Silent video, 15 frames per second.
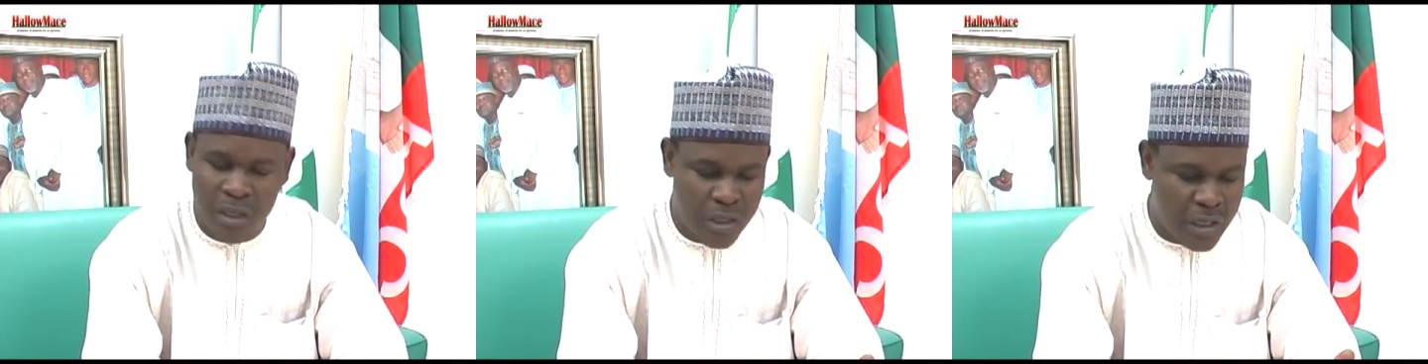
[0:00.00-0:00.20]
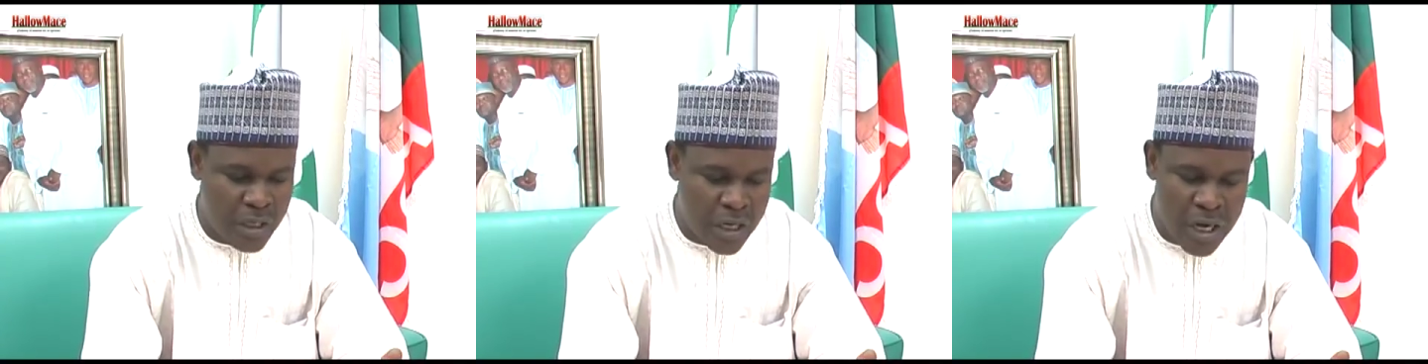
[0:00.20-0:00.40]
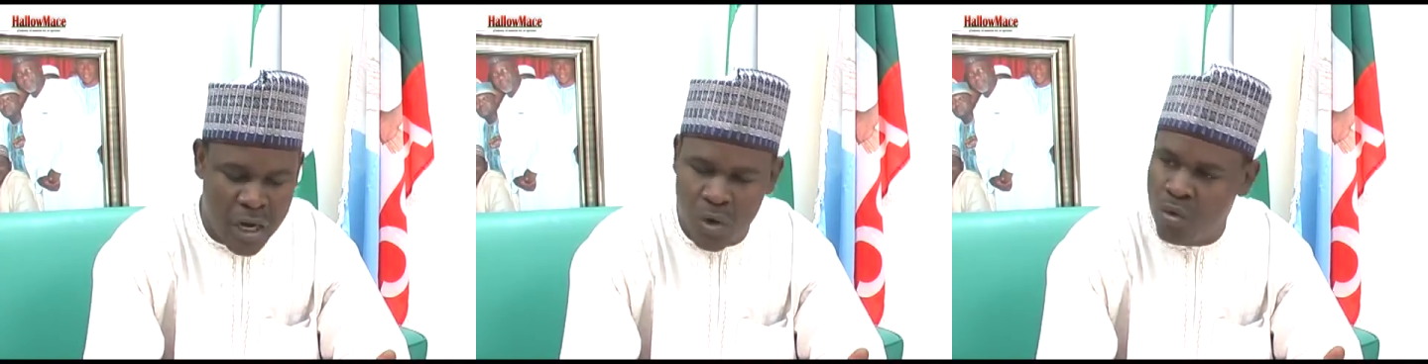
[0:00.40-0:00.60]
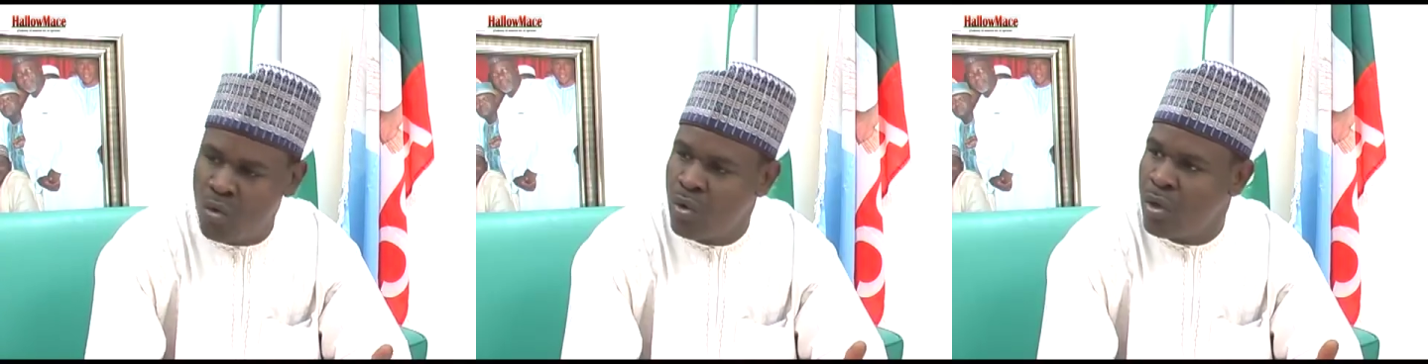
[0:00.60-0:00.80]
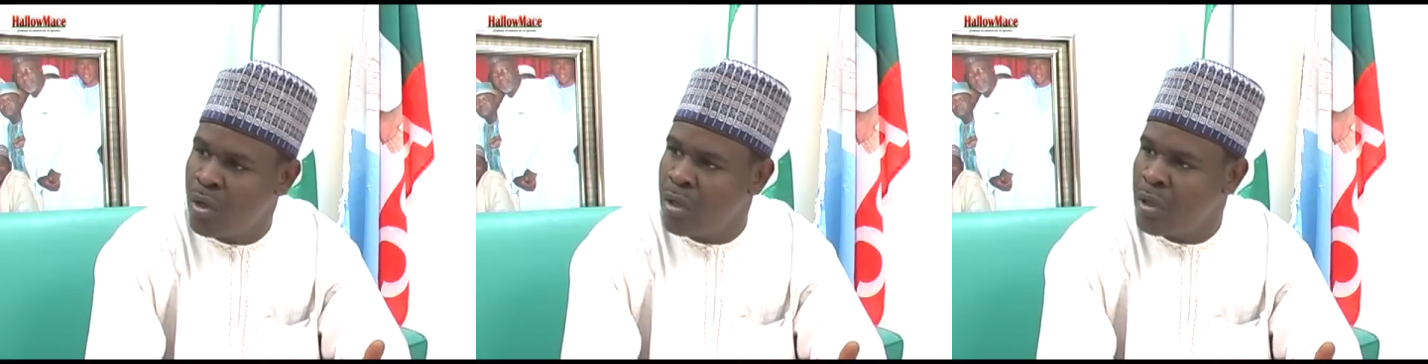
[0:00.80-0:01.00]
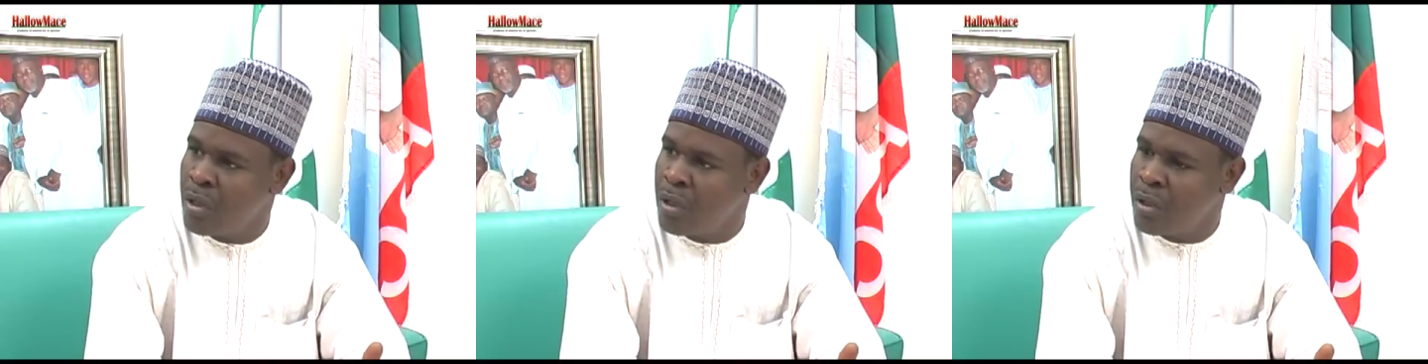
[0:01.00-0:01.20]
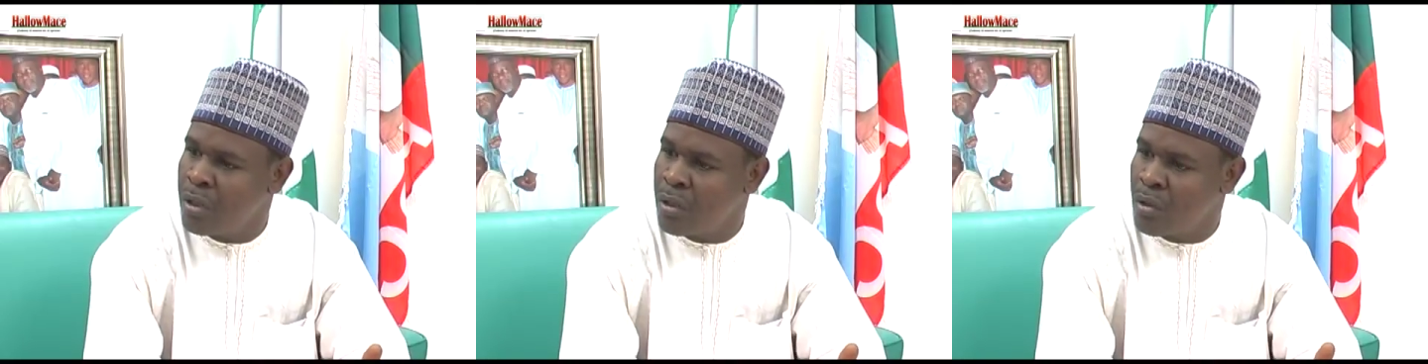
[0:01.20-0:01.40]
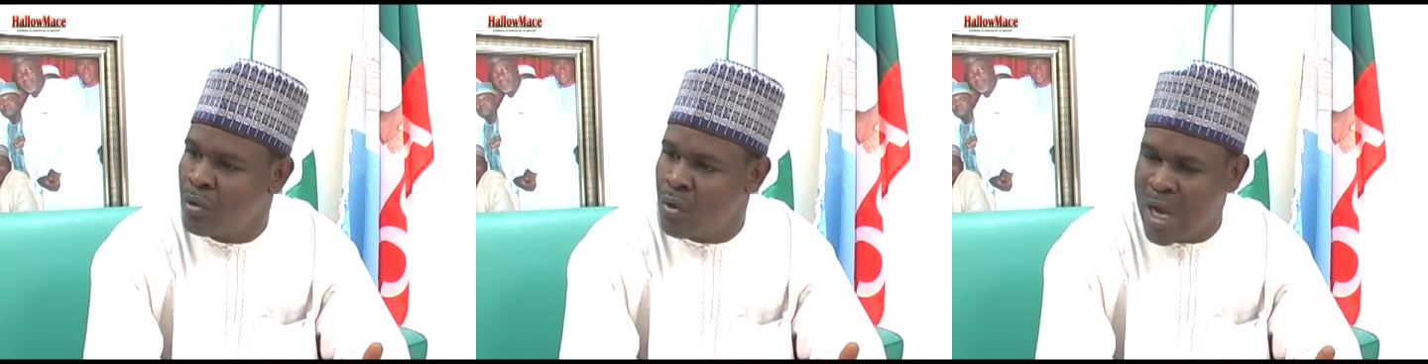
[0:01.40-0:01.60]
Now
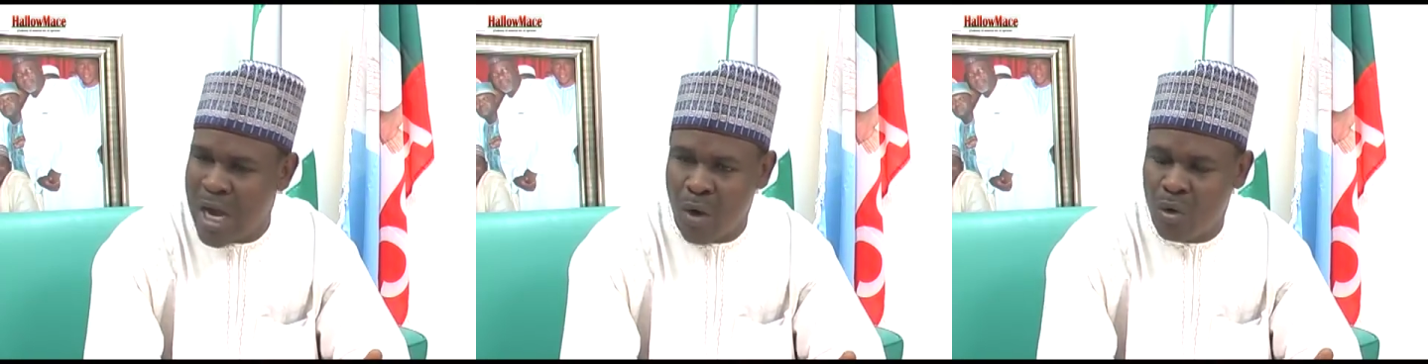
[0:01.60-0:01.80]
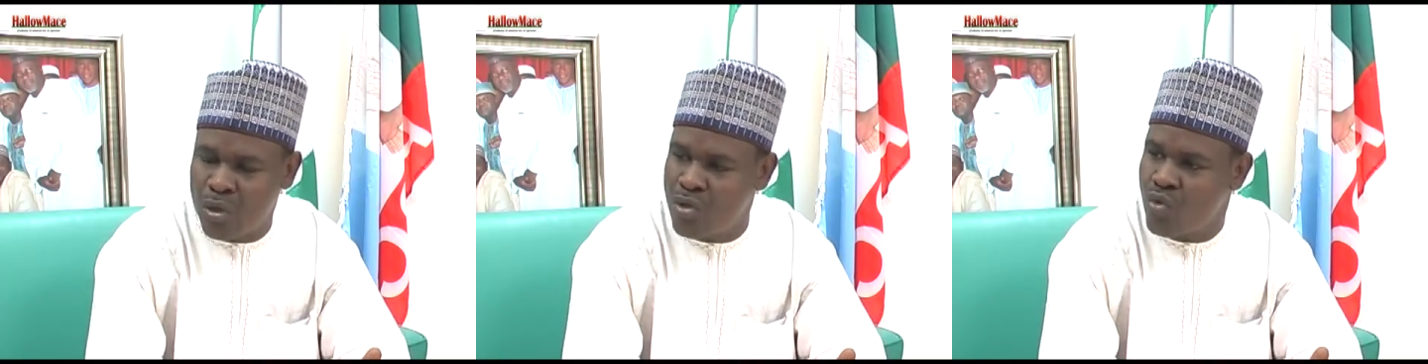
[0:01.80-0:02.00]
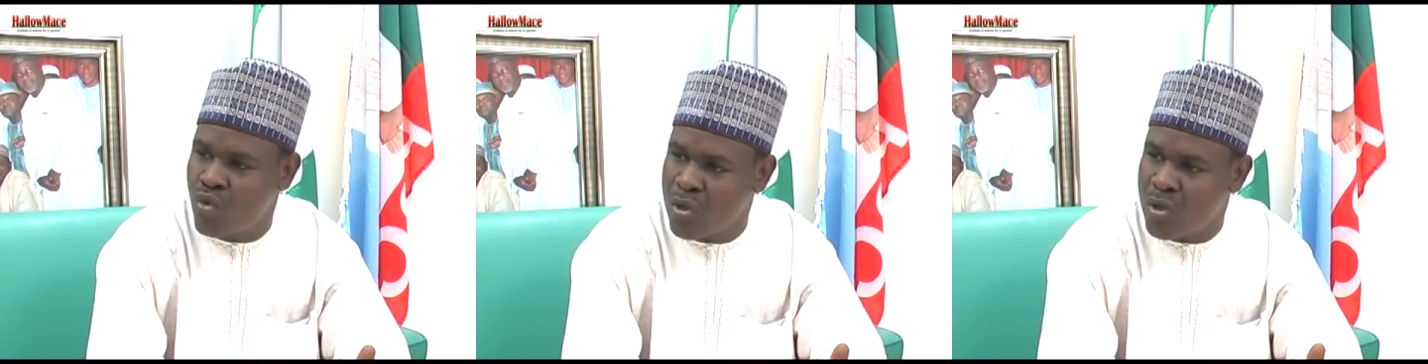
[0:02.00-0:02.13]
we are awarding